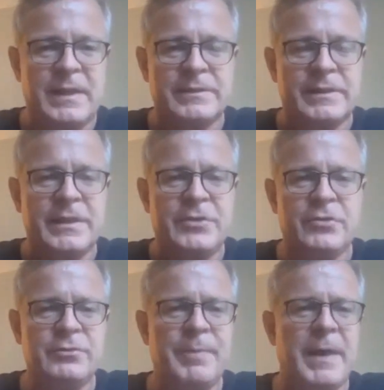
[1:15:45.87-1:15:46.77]
housing
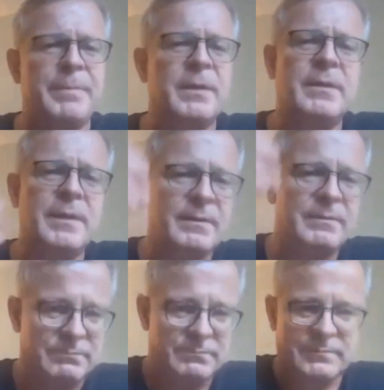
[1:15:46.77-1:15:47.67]
issues by
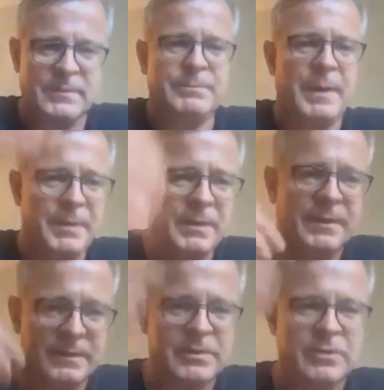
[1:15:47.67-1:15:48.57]
building
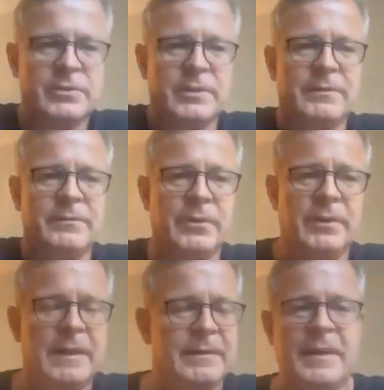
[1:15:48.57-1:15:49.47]
social affordability.